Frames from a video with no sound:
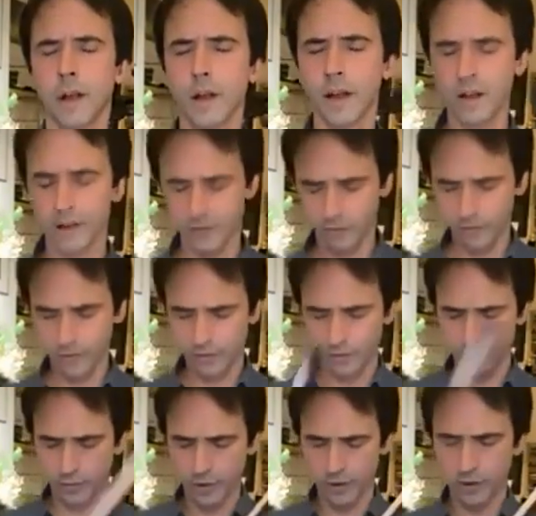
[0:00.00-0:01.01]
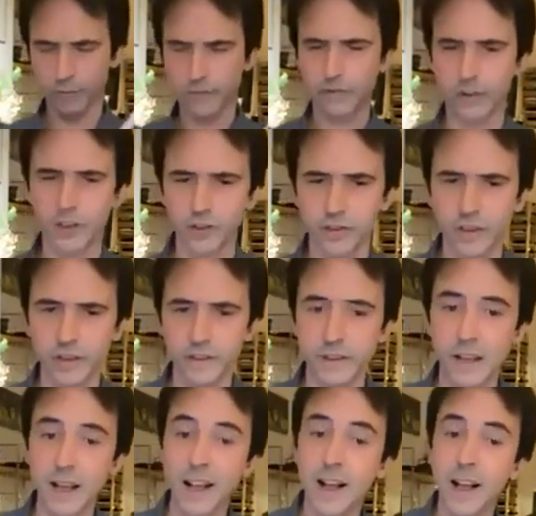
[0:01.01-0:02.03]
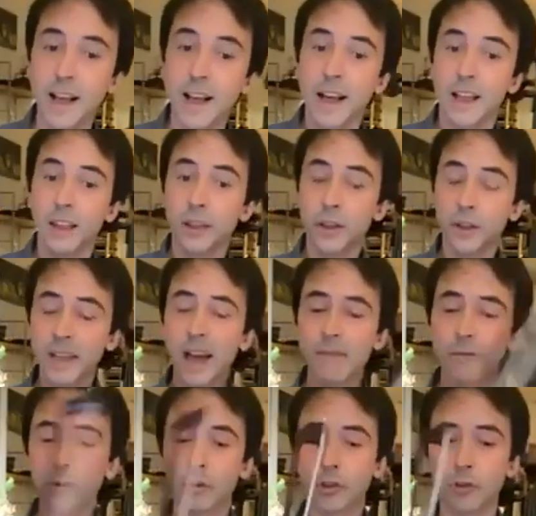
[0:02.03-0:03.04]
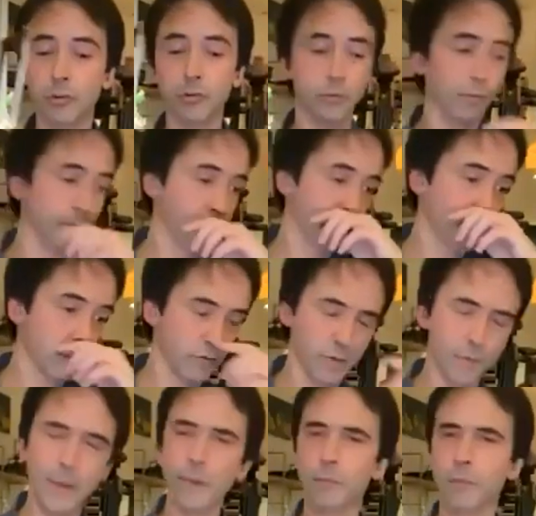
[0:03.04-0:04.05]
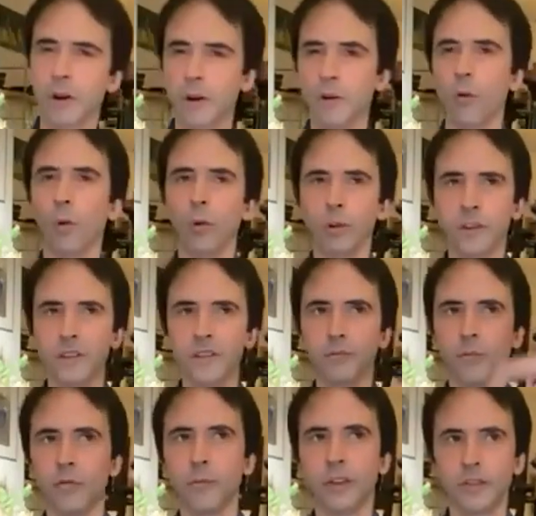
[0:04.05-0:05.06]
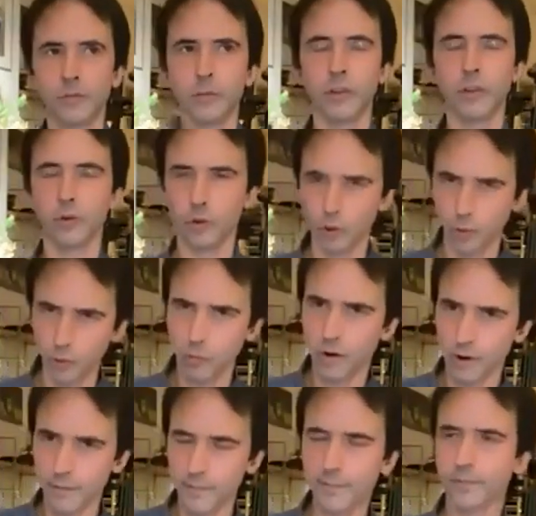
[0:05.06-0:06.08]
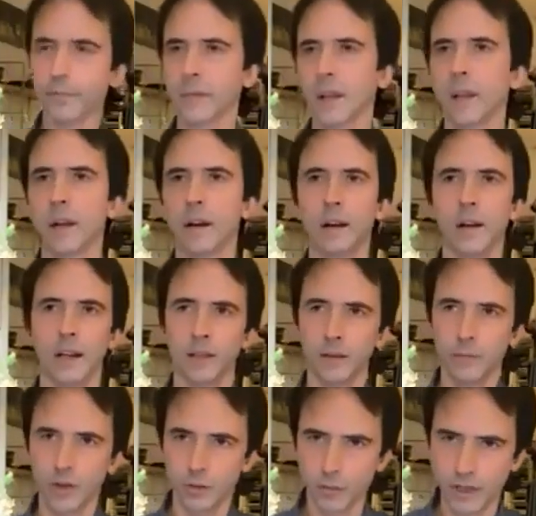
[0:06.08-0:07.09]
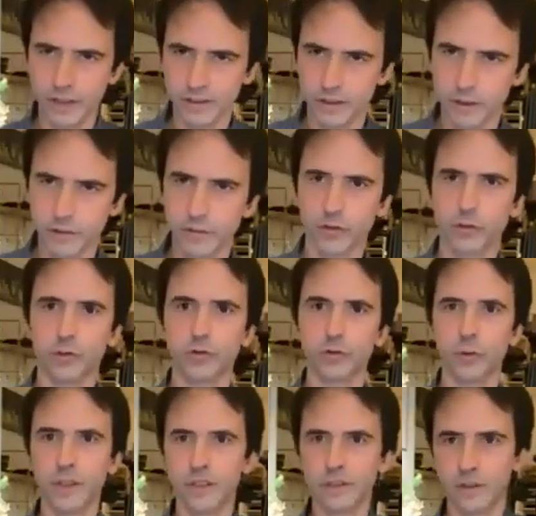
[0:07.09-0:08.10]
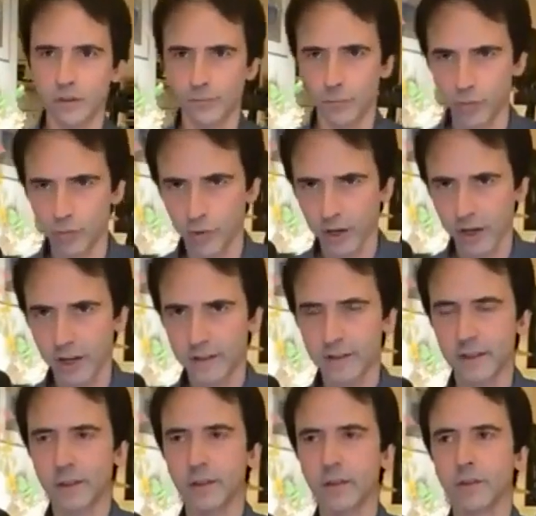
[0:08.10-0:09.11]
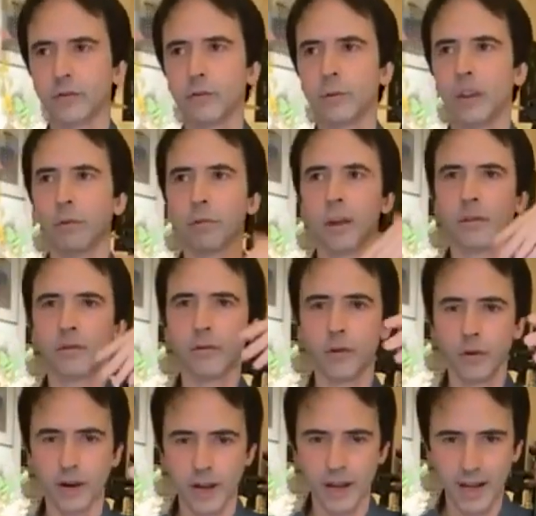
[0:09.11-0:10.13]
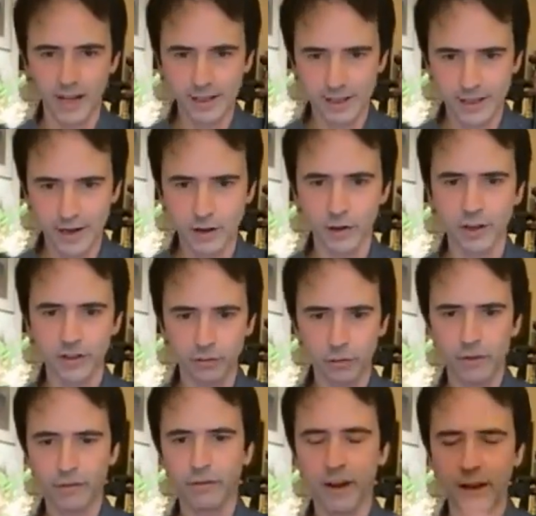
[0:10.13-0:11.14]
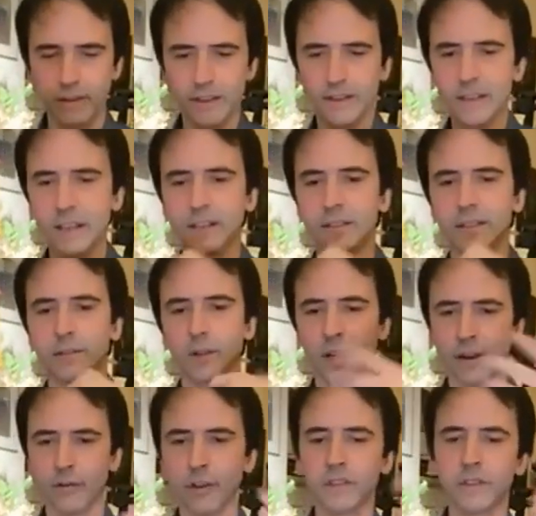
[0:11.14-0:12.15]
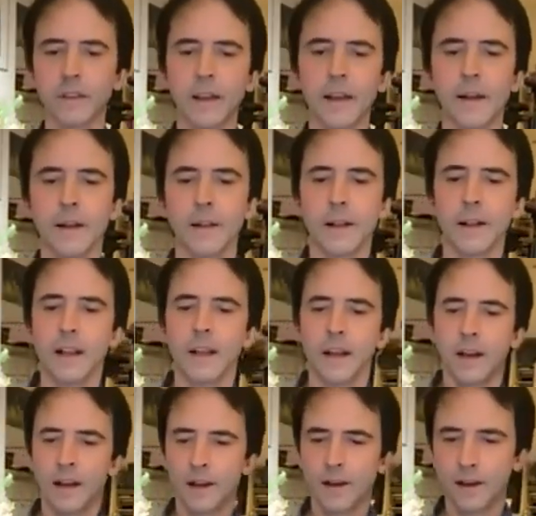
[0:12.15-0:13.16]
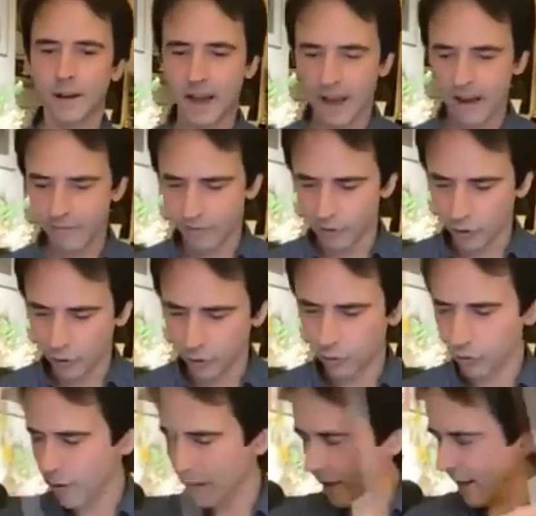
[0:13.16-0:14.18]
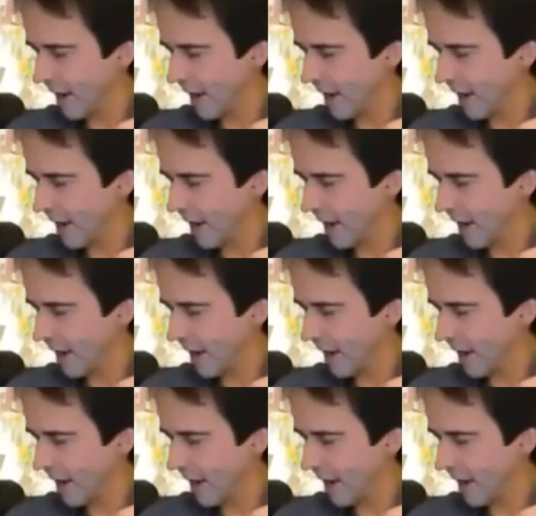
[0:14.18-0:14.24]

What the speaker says: And we finish this. The Gavotte 2, you remember all these movements with the double, like the minuets in the first two suites, the bourrées in the suite 3 and 4, and now in suite 5 and 6, the Gavottes have a double.